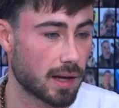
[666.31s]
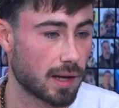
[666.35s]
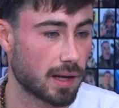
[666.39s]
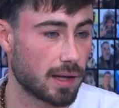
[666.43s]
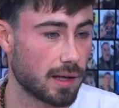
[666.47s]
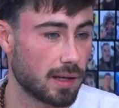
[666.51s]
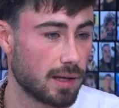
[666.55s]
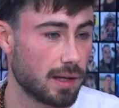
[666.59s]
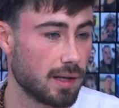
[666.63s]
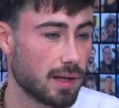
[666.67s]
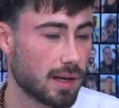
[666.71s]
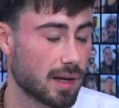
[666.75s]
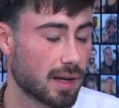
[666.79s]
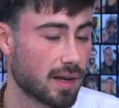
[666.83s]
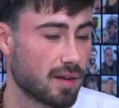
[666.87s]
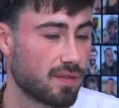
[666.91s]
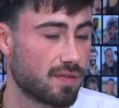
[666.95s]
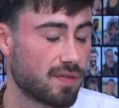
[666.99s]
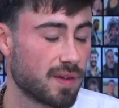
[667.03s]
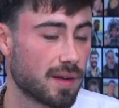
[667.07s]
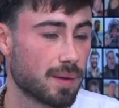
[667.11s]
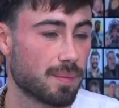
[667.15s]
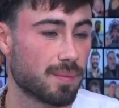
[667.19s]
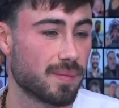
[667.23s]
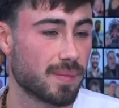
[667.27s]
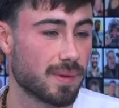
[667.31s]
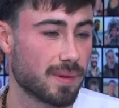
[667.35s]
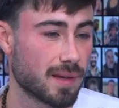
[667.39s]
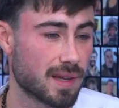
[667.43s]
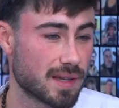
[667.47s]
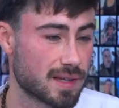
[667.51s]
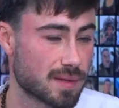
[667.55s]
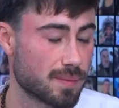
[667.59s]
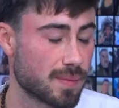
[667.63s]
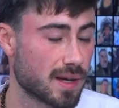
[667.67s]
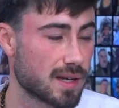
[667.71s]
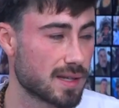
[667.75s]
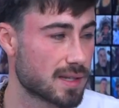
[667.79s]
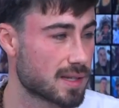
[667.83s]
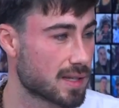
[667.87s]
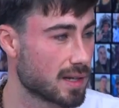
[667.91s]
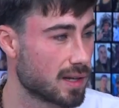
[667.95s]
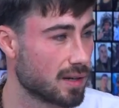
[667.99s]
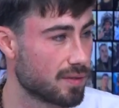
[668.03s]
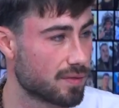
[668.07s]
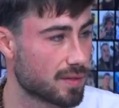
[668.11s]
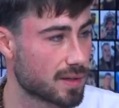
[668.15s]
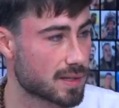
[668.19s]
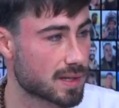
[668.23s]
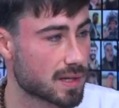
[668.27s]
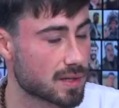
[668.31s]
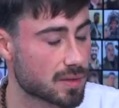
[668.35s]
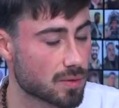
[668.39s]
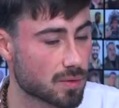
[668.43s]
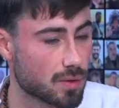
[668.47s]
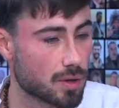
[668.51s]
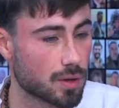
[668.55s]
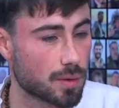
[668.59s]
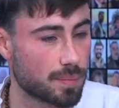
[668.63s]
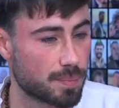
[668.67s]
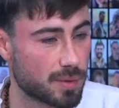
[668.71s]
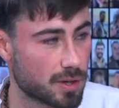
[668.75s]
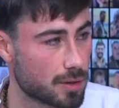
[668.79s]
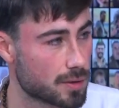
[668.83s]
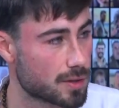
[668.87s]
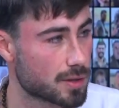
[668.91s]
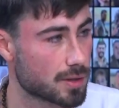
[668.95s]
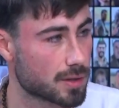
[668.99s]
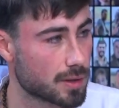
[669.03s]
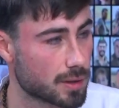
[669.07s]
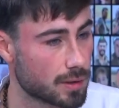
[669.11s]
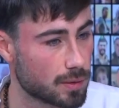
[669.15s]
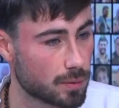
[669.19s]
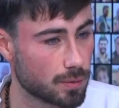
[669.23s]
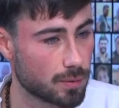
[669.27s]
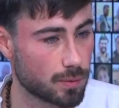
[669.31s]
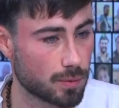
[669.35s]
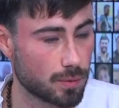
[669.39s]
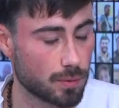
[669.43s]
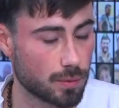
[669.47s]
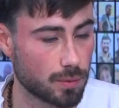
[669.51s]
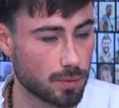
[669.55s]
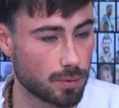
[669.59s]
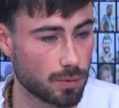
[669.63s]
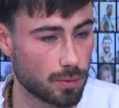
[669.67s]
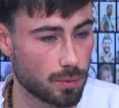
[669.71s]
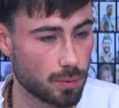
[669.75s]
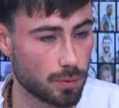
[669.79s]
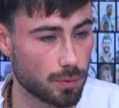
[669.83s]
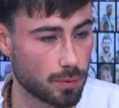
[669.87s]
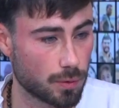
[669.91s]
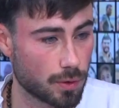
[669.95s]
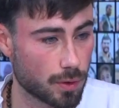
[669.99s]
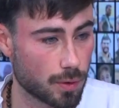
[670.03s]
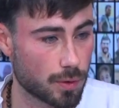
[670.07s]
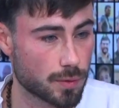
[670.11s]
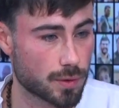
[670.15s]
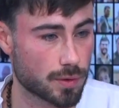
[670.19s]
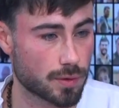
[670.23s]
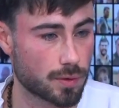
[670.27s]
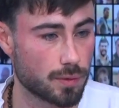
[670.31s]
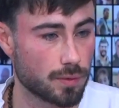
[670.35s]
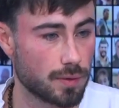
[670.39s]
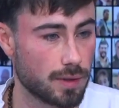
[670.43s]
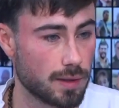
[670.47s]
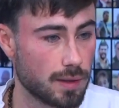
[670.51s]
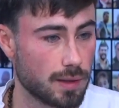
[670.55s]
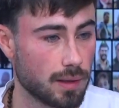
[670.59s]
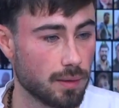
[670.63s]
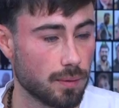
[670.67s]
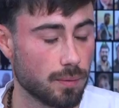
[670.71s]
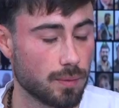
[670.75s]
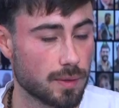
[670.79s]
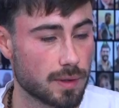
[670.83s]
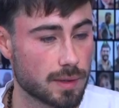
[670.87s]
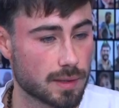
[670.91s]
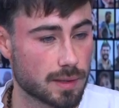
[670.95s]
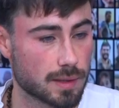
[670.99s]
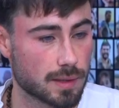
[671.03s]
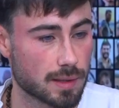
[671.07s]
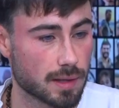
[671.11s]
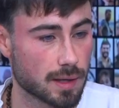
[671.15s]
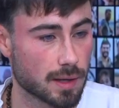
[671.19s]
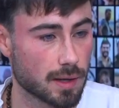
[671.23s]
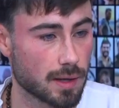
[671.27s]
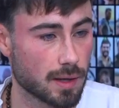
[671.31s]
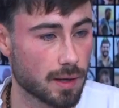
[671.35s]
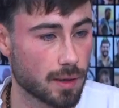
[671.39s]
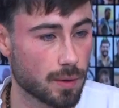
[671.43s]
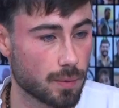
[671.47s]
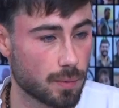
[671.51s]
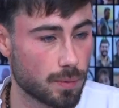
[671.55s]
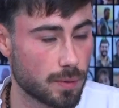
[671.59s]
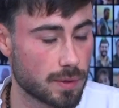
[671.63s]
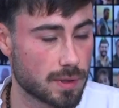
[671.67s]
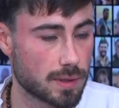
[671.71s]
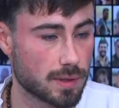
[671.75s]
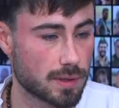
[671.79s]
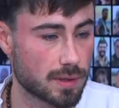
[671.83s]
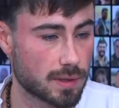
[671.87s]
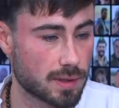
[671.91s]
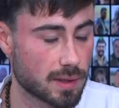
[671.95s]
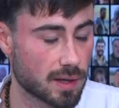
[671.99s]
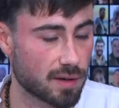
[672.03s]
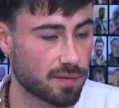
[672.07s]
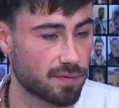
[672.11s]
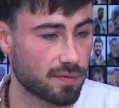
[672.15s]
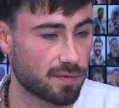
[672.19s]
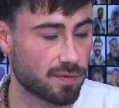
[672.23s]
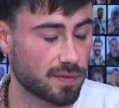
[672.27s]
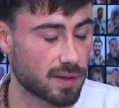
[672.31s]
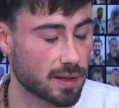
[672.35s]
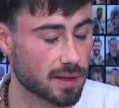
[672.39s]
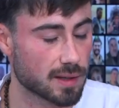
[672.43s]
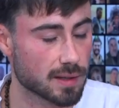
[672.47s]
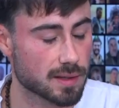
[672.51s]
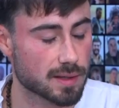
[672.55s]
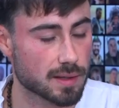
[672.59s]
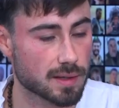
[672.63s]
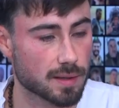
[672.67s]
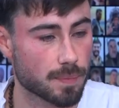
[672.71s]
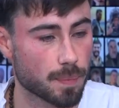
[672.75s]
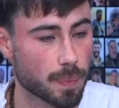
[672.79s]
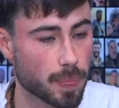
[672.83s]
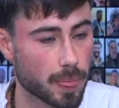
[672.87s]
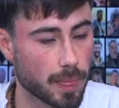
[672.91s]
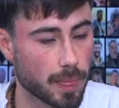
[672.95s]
I think as myself, as a strong person who knows to deal with tough things.